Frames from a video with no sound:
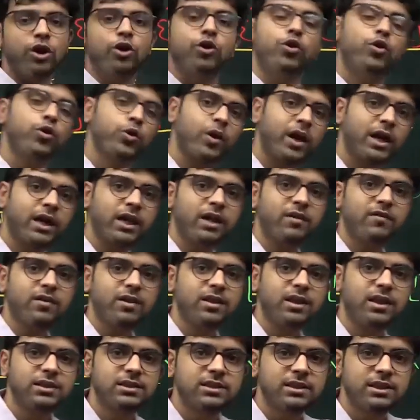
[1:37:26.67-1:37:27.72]
Do you agree with
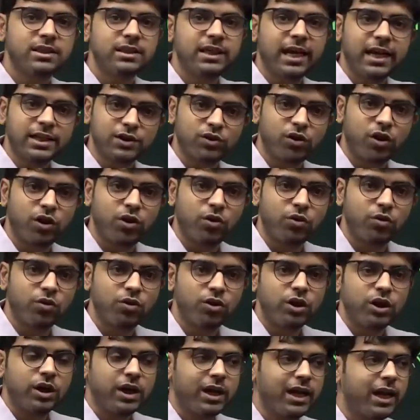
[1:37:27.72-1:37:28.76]
this? Yes or no?
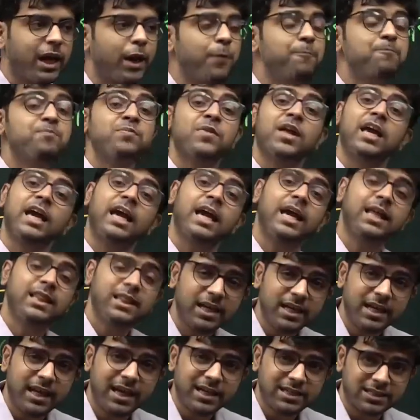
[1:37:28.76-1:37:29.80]
Okay. In the
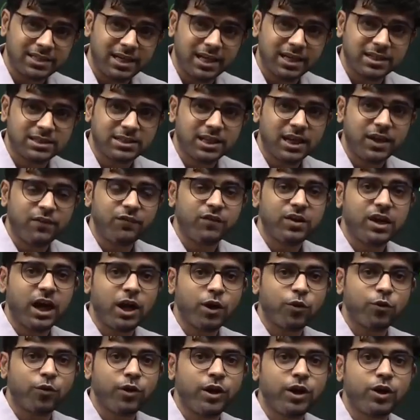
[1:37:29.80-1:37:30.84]
next lecture, we are
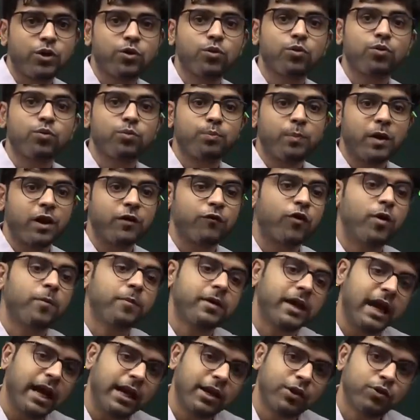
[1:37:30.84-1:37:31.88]
going to perform
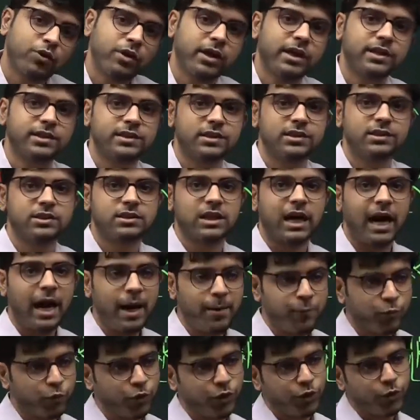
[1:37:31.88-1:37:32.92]
calculations. I am
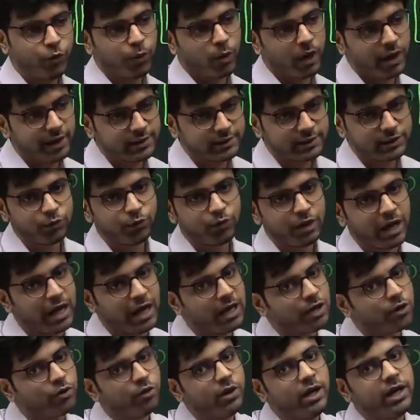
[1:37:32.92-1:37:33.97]
going to ask you
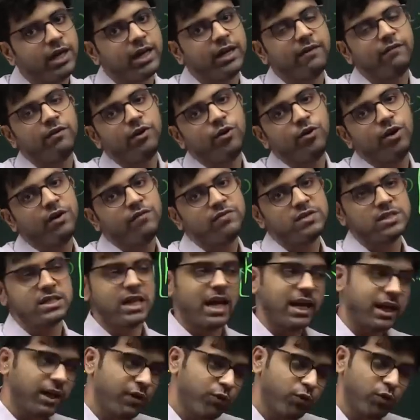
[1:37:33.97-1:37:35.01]
calculate revenue deficit. I'll
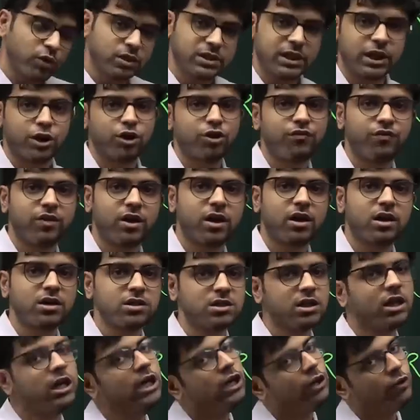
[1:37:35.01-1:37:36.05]
give you a set of figures.
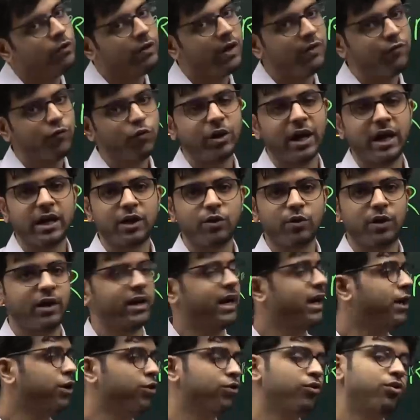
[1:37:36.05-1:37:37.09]
You have to calculate, and
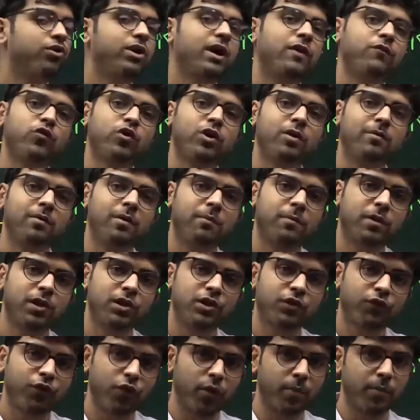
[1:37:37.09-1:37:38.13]
you don't have to remember the
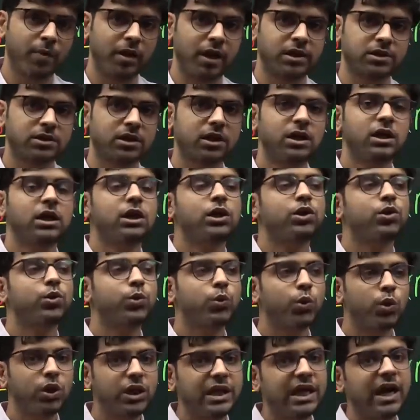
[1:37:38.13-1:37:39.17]
formulas. You
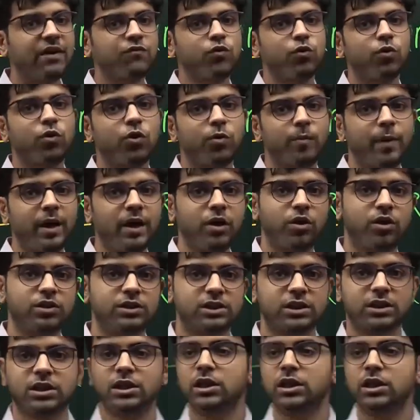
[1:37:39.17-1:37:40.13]
only have to go by logic.